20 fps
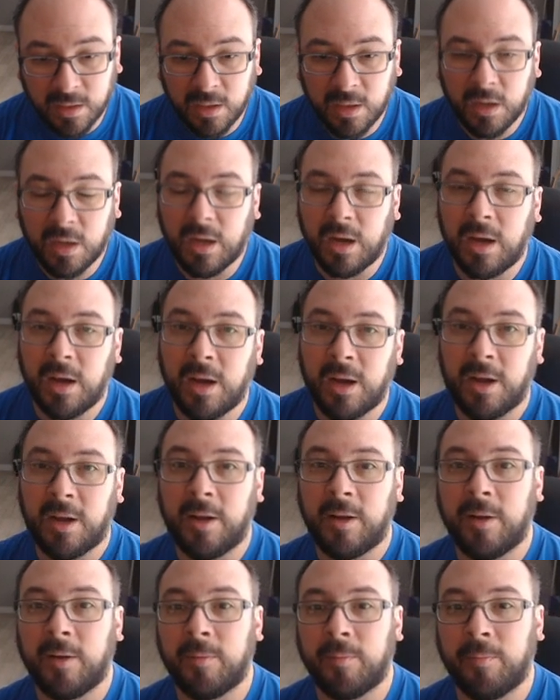
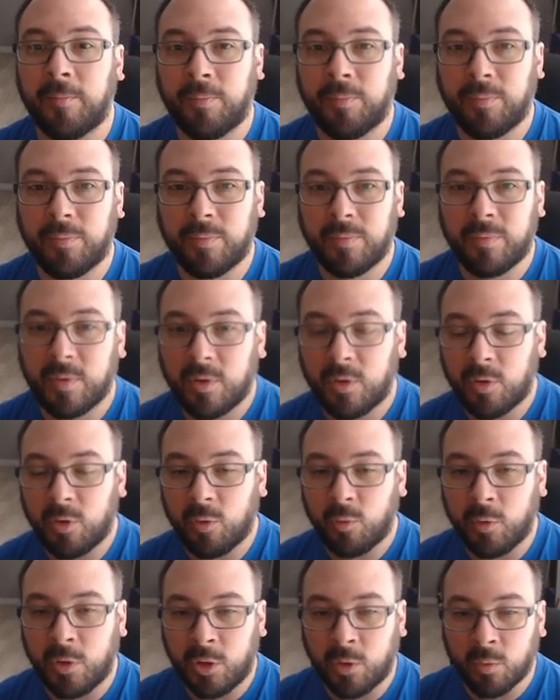
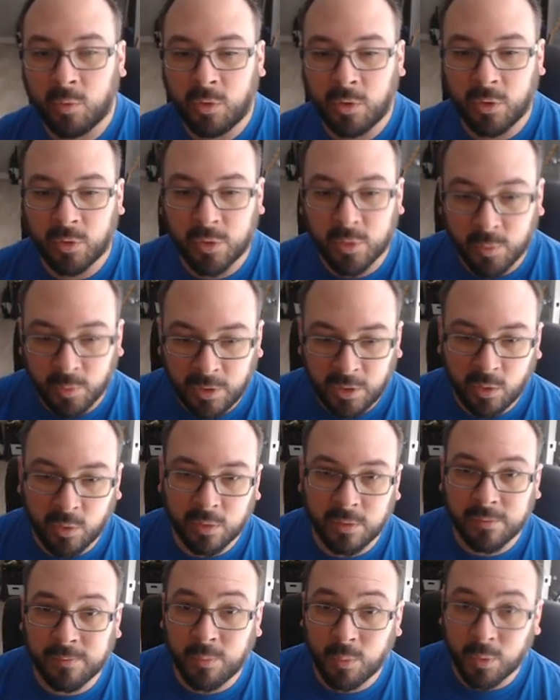when you roll your 3 or
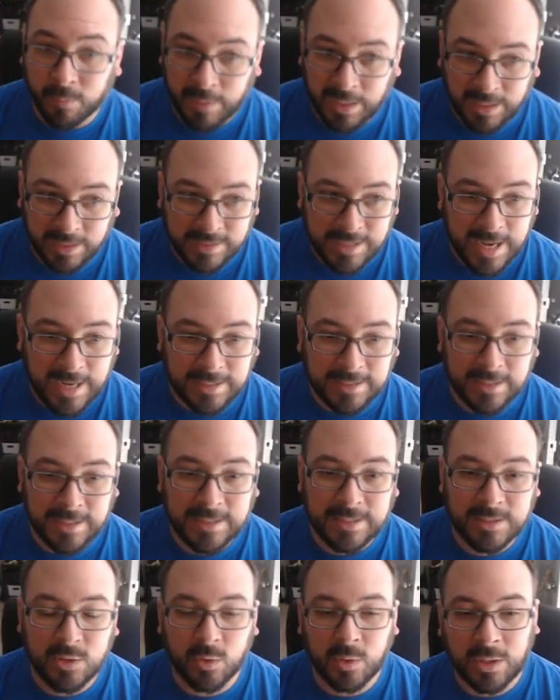your 4 main attack
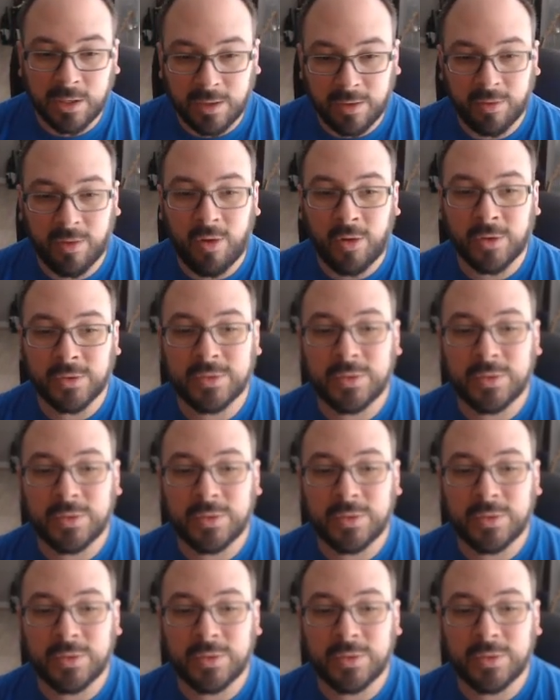dice, you can also